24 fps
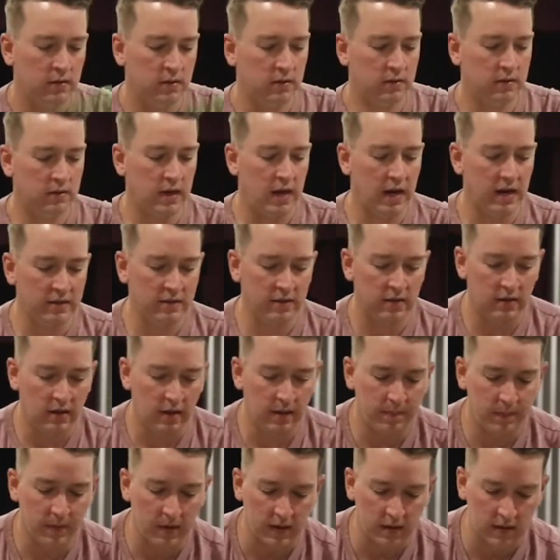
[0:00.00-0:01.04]
size it
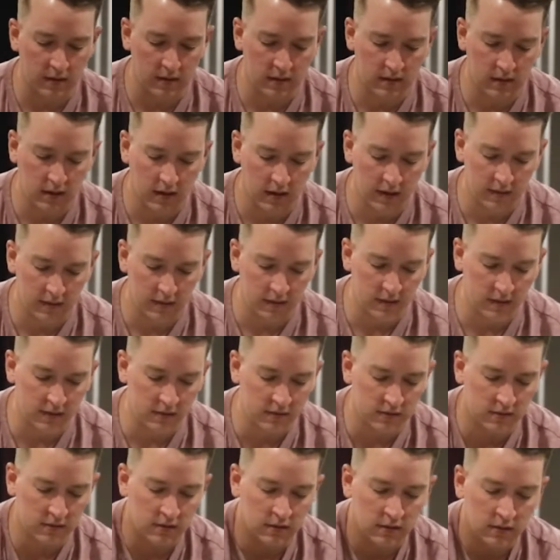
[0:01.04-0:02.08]
up and cut
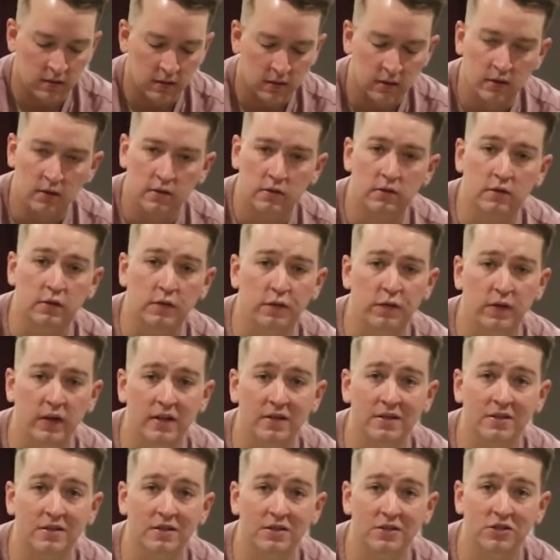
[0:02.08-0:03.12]
this to
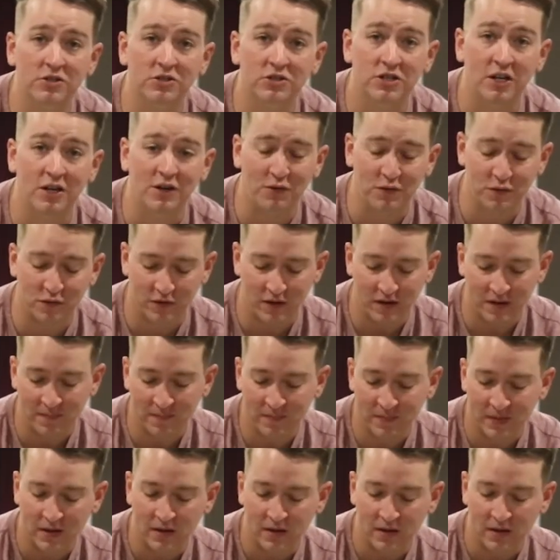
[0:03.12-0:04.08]
fit into this gel frame,